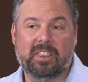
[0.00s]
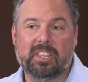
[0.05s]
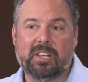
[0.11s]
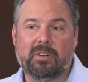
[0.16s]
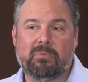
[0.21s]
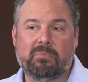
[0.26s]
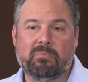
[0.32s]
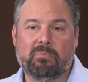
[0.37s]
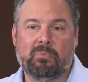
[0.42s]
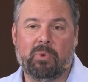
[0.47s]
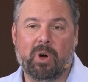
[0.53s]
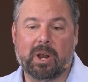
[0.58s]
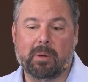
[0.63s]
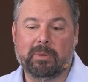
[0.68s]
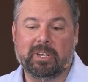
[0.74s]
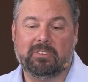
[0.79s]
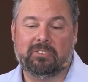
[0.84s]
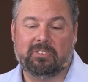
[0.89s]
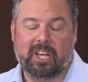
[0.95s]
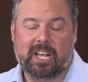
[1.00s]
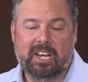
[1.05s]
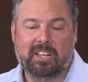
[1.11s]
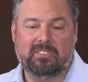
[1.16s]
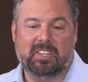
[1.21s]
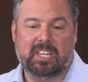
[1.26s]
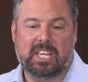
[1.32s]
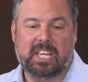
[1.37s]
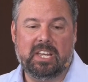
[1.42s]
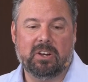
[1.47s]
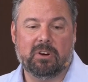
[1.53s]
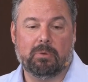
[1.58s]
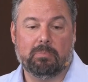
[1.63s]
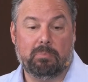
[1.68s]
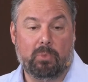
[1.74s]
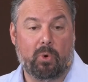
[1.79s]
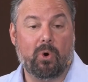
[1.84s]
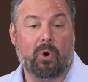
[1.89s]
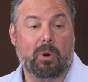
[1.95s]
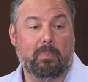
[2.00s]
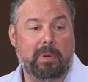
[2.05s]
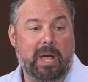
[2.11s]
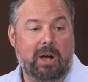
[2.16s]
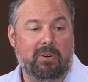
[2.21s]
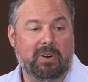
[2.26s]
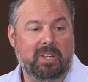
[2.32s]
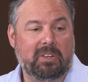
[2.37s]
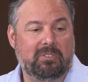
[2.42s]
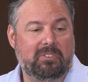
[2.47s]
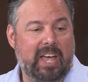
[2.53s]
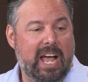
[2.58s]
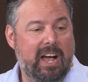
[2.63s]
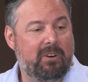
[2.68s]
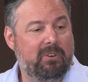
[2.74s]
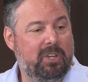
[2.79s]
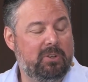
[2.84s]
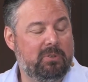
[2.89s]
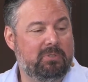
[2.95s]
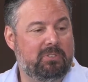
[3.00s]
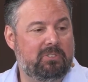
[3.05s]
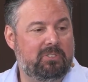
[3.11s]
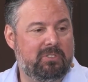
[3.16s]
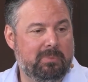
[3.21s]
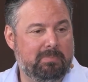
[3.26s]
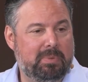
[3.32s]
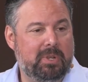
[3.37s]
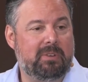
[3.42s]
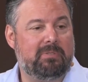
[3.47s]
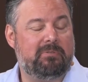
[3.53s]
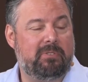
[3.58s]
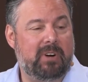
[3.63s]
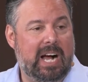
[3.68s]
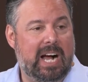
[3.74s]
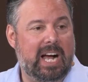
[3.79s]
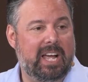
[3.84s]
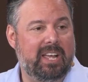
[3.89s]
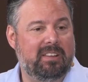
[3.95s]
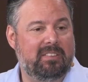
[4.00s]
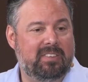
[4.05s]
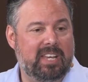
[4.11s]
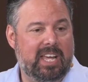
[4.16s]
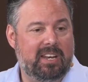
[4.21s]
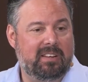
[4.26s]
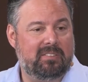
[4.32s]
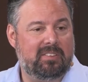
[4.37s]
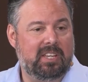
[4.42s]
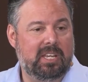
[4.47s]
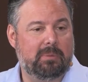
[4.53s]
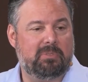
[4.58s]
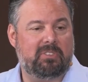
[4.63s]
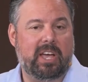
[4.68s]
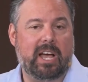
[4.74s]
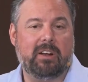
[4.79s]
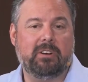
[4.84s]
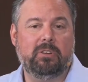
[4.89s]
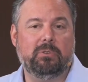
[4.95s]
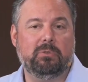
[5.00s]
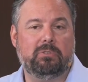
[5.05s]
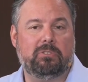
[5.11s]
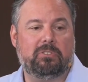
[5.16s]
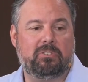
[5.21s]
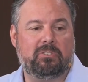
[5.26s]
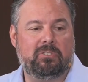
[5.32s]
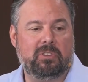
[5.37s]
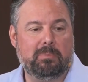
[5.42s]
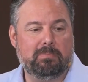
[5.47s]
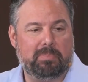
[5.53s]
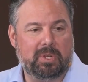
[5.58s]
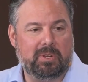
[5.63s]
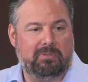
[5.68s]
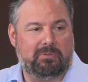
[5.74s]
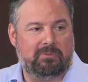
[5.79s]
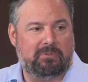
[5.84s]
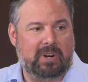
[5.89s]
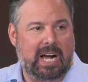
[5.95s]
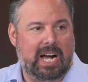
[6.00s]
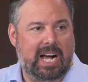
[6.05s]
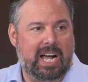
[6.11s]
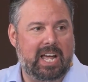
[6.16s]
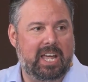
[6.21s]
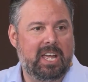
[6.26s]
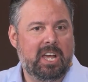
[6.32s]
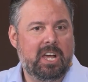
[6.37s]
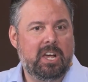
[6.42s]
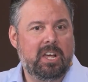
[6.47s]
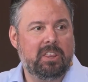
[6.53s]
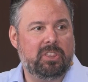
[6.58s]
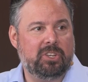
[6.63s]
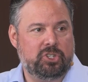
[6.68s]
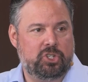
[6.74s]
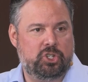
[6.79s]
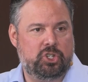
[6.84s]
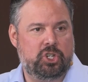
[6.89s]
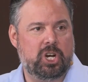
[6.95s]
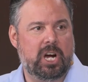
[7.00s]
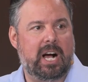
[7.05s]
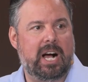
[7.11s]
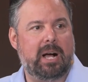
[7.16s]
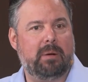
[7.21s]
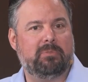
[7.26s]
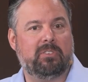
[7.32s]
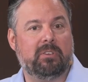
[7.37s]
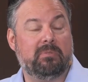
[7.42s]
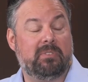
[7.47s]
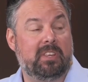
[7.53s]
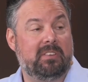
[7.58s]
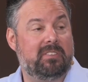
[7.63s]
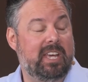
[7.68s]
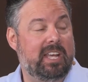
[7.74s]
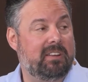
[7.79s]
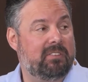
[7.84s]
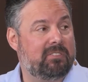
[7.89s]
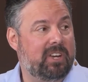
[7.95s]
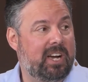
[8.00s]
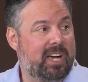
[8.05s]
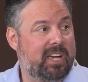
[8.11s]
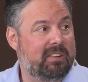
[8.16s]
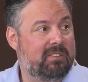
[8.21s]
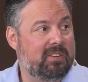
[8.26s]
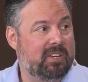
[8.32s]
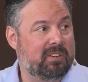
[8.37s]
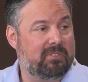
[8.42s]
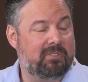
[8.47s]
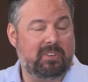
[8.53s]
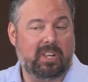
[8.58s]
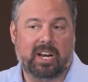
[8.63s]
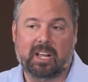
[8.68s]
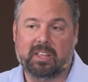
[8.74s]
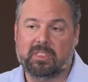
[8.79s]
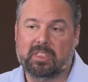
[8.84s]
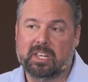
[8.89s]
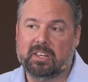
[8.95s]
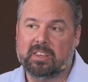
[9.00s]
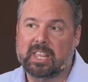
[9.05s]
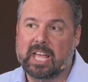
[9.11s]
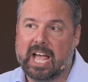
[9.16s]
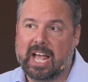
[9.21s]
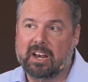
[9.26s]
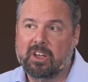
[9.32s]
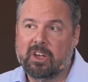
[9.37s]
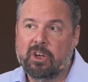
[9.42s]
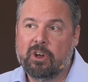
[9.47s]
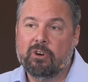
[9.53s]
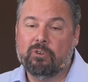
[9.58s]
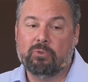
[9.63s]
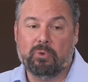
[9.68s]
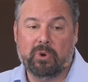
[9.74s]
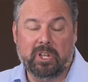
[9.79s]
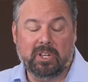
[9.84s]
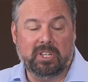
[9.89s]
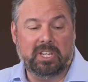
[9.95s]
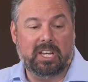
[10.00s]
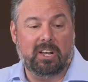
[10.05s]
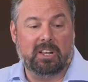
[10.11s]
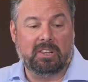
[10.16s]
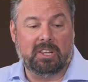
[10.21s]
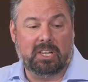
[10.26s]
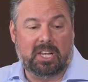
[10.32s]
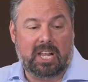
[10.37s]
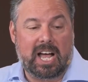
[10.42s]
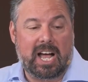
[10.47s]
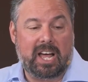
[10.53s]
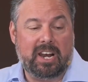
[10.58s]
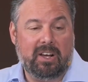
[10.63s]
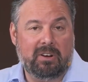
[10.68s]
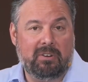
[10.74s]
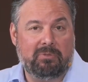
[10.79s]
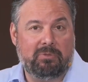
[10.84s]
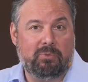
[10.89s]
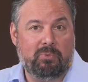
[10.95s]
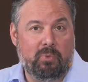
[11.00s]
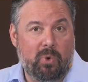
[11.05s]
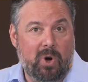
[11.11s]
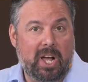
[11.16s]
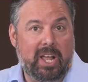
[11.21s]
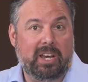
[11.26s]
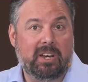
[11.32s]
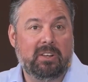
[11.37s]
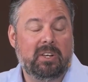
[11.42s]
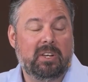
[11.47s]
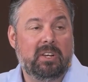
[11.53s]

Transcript: think what I'm excited to hear more about is how do you simplify data teams? How do you simplify the jobs of the data scientists? And I think that really a lot of what